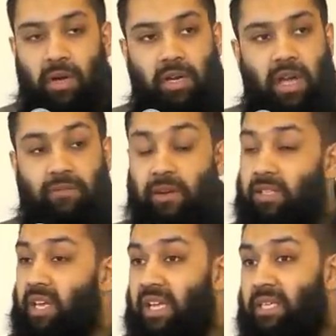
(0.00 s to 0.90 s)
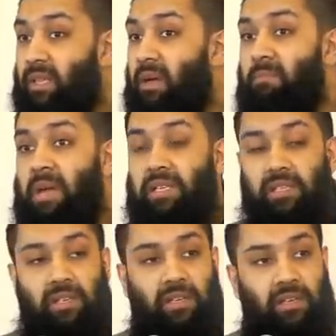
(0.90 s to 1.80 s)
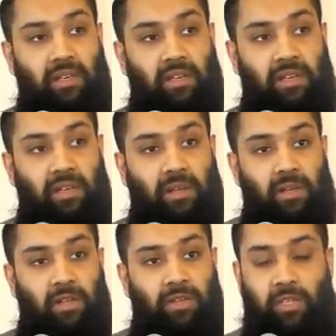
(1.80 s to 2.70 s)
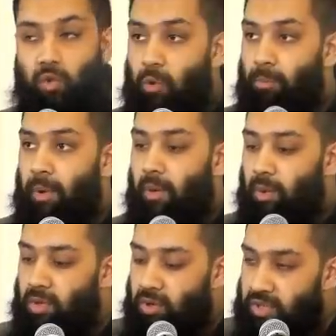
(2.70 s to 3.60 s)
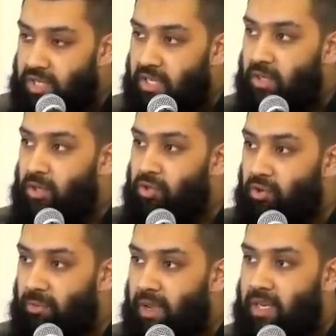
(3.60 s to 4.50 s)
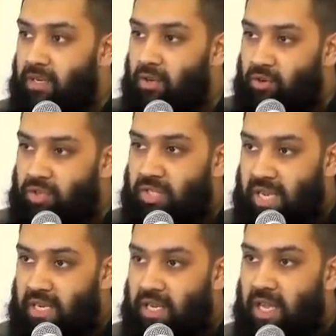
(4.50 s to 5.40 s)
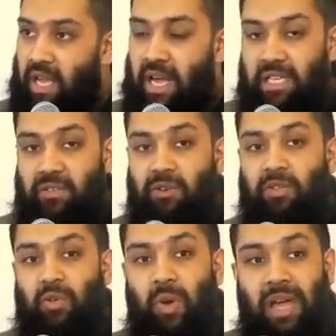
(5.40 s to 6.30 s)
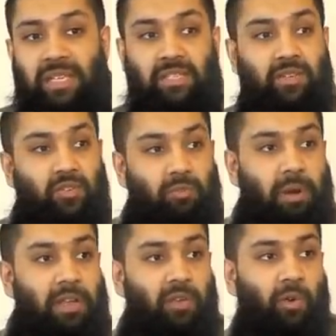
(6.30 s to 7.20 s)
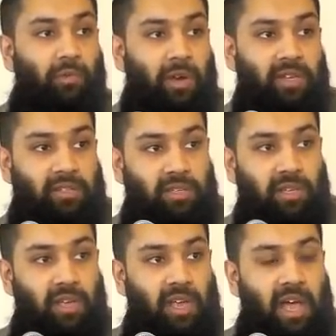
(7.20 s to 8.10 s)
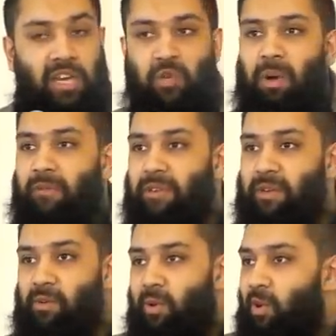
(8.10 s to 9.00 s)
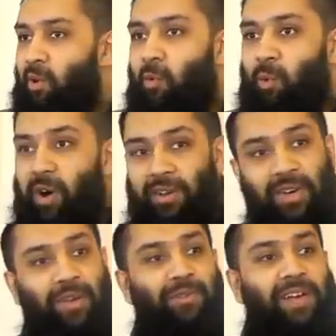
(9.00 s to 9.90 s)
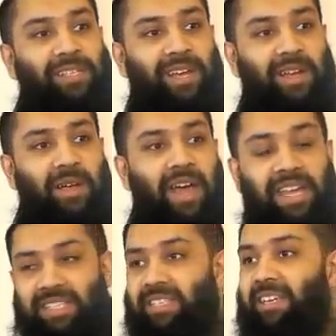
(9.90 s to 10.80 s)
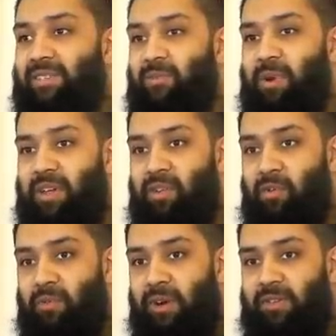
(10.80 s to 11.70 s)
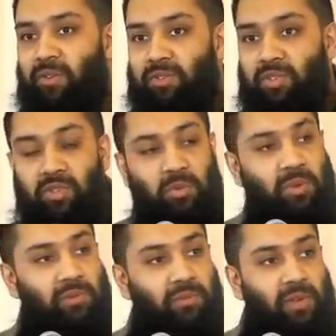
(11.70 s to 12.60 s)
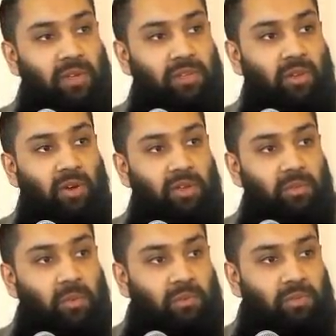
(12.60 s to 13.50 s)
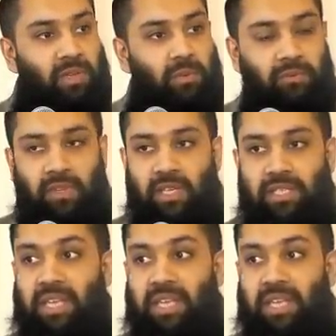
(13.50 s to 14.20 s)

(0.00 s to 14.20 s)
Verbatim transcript: I find this hadith amazing. This ummah will continue to remain in a good state as long as you hasten to break your fast. And you might think, what on earth has hastening to break your fast got to do with the, with, with the